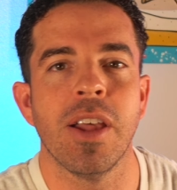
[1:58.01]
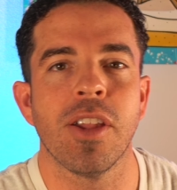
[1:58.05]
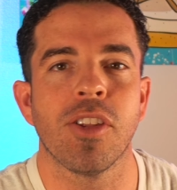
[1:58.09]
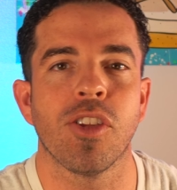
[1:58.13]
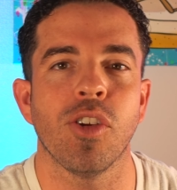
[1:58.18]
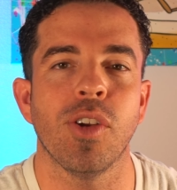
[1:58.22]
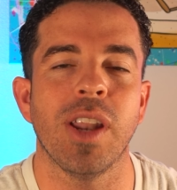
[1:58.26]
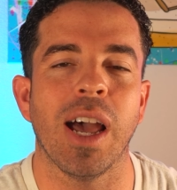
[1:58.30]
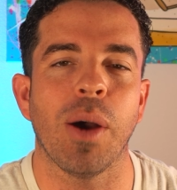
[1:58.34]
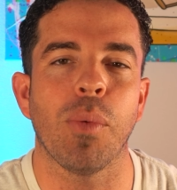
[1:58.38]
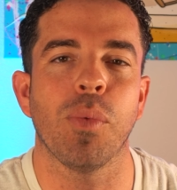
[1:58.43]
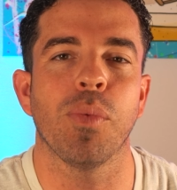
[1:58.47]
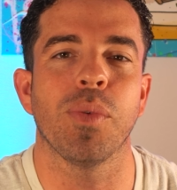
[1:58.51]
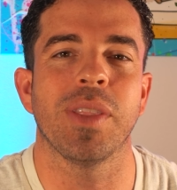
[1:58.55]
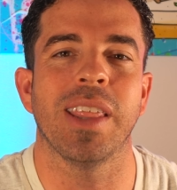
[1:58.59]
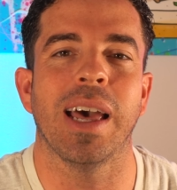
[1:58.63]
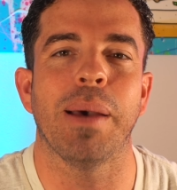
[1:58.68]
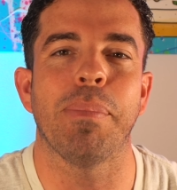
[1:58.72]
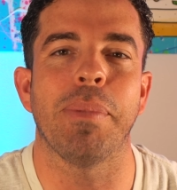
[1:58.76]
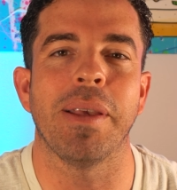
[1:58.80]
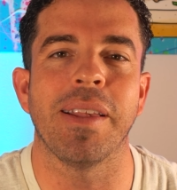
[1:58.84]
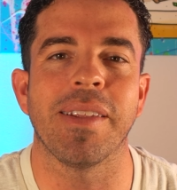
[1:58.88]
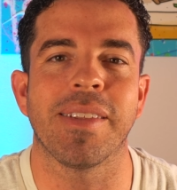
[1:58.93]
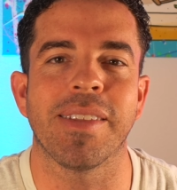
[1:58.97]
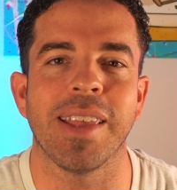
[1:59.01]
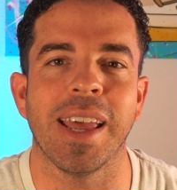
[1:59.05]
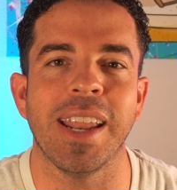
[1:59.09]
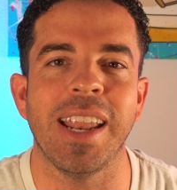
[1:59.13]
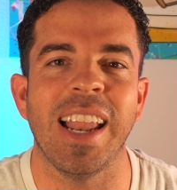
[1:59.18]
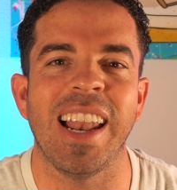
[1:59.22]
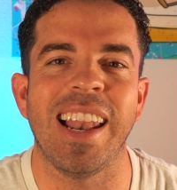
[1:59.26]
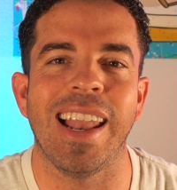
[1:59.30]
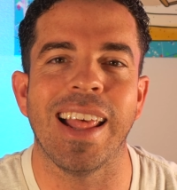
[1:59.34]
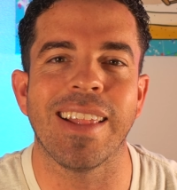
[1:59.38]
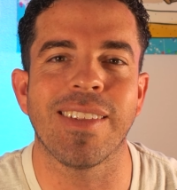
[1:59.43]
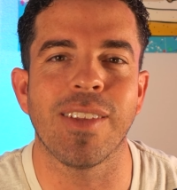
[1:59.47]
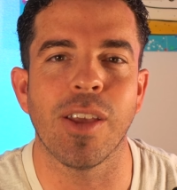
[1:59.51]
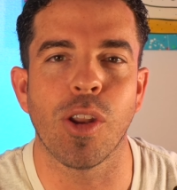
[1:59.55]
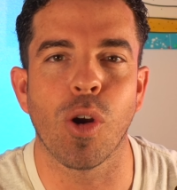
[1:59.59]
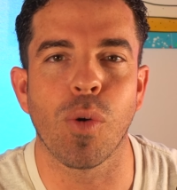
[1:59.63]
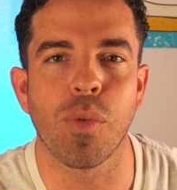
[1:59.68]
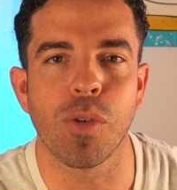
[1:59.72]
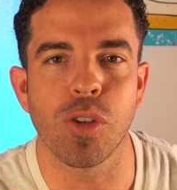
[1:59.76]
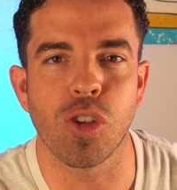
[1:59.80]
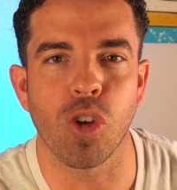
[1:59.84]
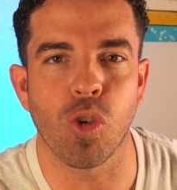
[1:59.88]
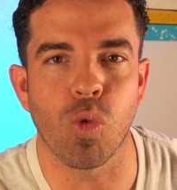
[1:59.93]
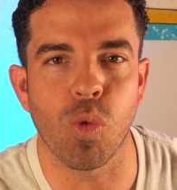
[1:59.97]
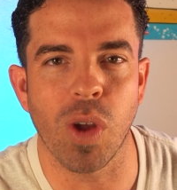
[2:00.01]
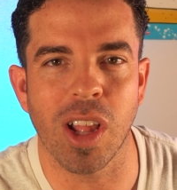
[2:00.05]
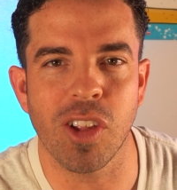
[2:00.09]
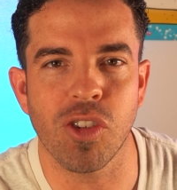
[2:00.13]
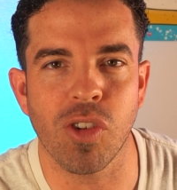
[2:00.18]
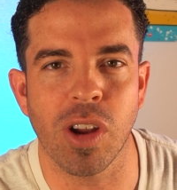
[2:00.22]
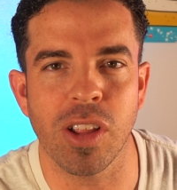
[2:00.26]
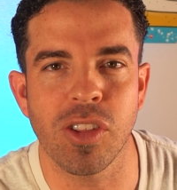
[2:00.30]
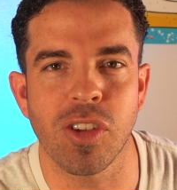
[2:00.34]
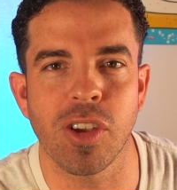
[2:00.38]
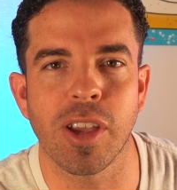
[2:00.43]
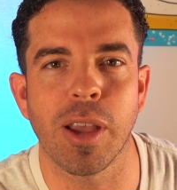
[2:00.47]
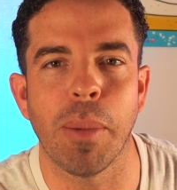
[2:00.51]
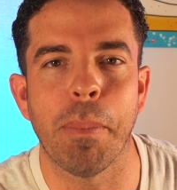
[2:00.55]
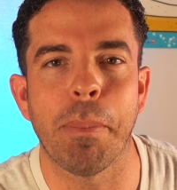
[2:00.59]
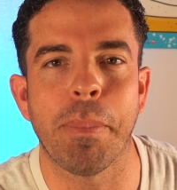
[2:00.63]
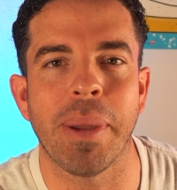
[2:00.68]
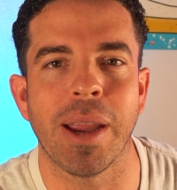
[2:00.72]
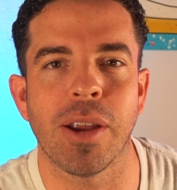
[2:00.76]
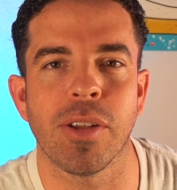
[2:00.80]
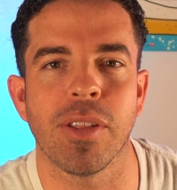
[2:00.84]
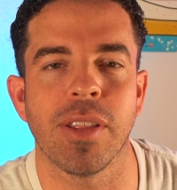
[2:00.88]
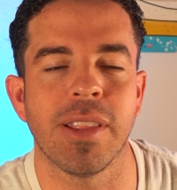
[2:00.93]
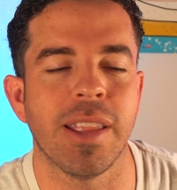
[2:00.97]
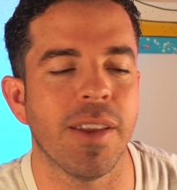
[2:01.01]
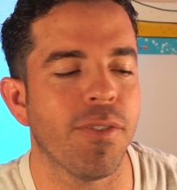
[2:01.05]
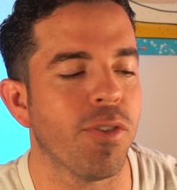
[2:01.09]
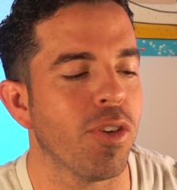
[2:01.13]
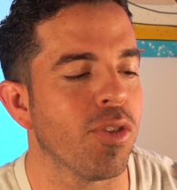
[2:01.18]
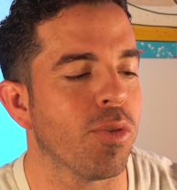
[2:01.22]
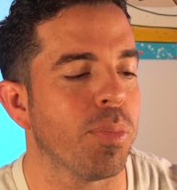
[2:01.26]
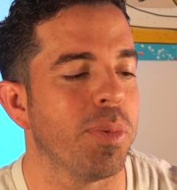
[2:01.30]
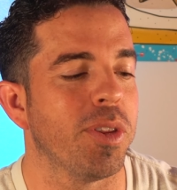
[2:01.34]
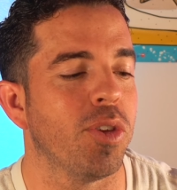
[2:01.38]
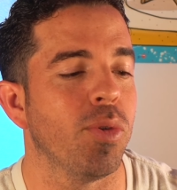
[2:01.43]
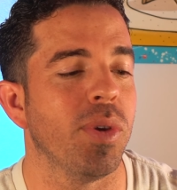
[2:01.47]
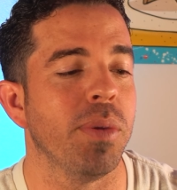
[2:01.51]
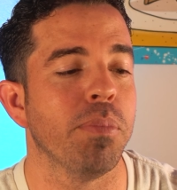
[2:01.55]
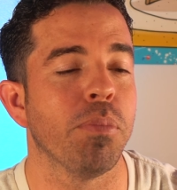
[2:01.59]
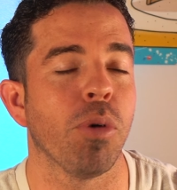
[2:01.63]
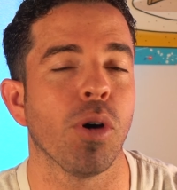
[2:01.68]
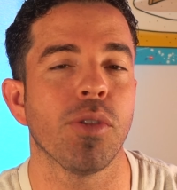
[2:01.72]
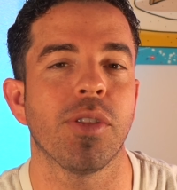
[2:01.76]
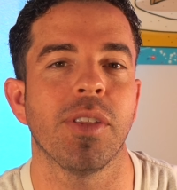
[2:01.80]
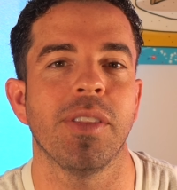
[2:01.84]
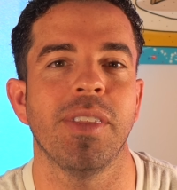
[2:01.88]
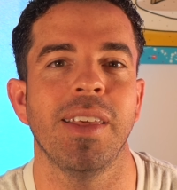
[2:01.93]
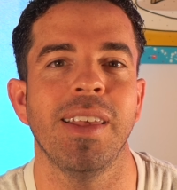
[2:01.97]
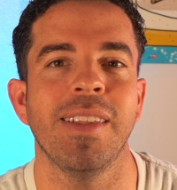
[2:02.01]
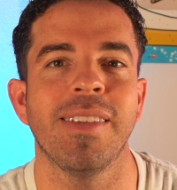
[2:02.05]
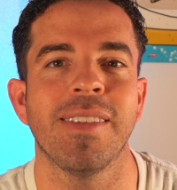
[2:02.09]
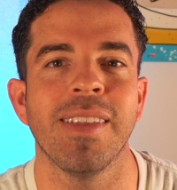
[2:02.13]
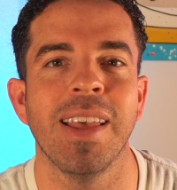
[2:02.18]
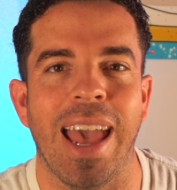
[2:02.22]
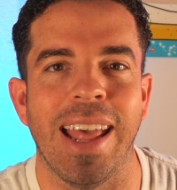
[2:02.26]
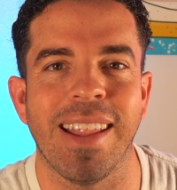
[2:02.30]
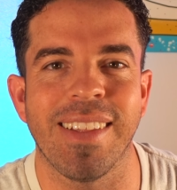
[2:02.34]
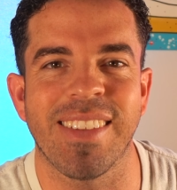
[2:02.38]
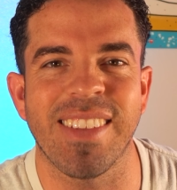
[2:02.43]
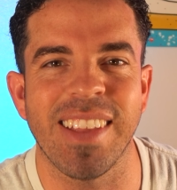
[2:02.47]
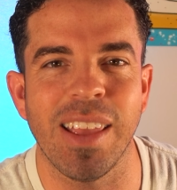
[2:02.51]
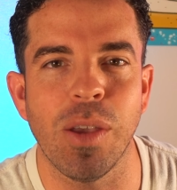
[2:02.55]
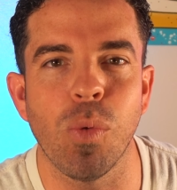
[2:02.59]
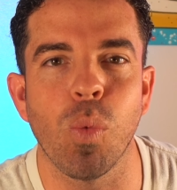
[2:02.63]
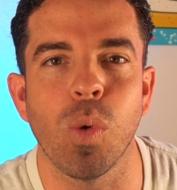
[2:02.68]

So now with that being said, let's head over to a restaurant to compare the difference between both of these and see